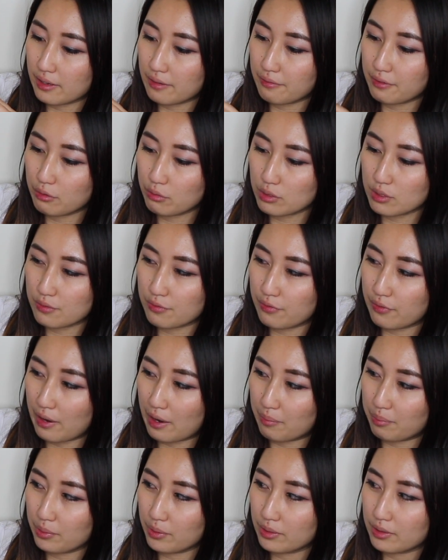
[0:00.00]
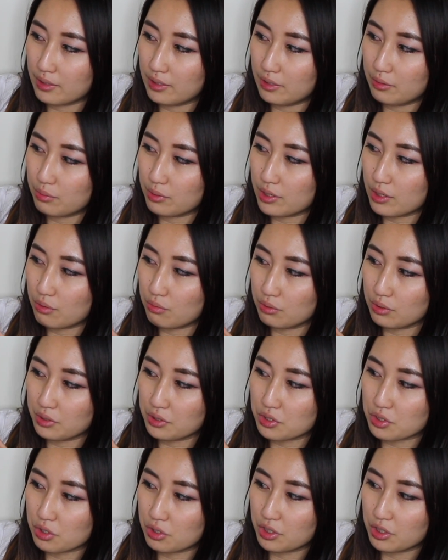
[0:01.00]
if it was fabric then it would get
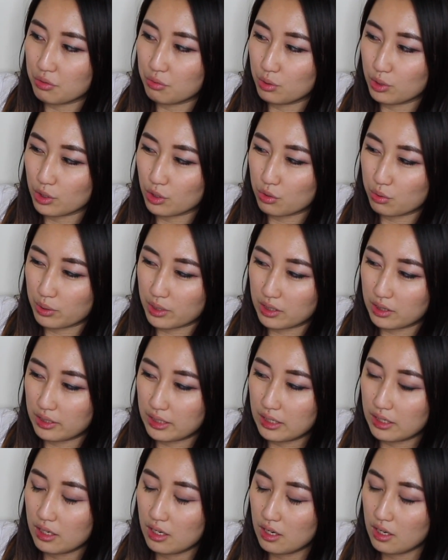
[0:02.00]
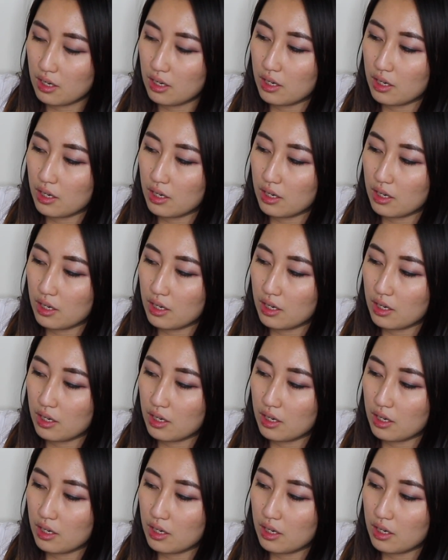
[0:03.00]
really dirty really quickly.